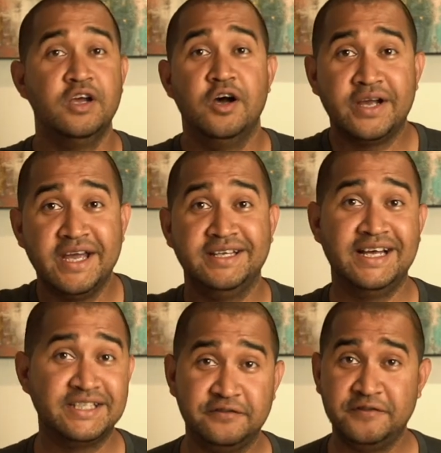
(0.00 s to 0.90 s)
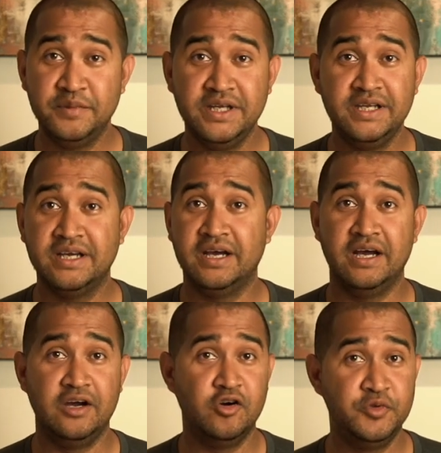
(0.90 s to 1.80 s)
Okay, that's it for me.
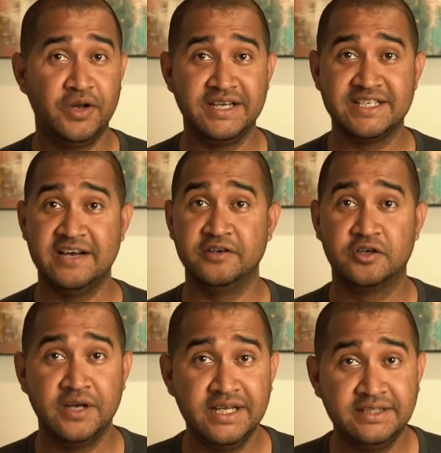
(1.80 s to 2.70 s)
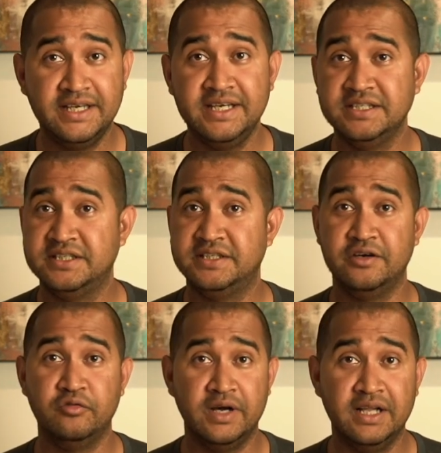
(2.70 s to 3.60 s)
I hope you guys have a great day, stay
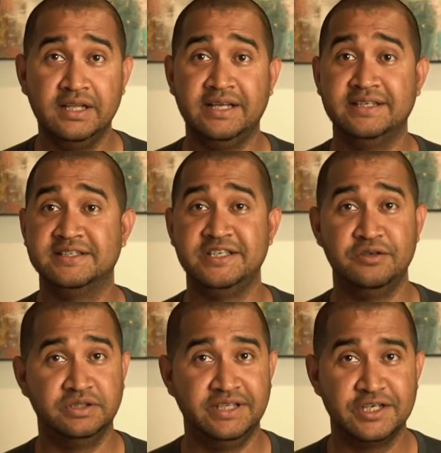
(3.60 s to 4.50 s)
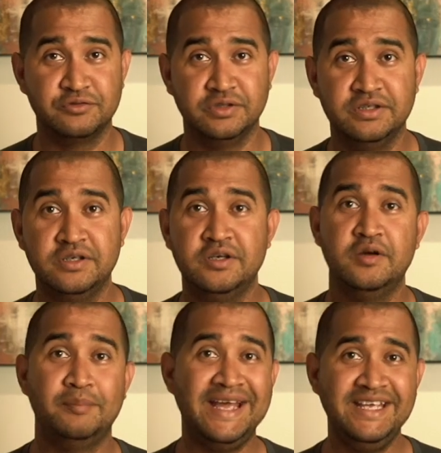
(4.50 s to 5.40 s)
well, and I'll see you in the next one.
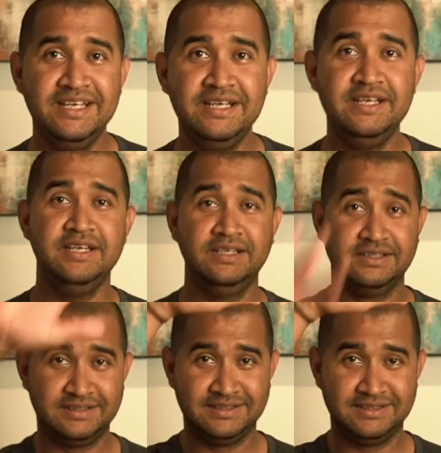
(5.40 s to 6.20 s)
Bye!